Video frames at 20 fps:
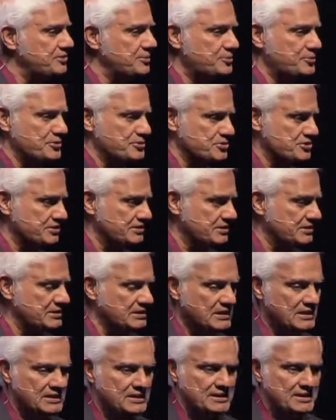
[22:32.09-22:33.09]
the prison,
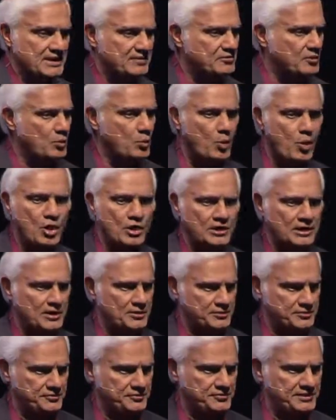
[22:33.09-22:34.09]
never walk
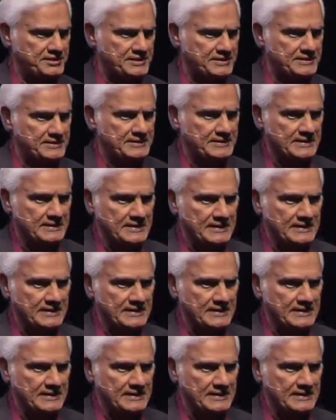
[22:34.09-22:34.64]
out of there.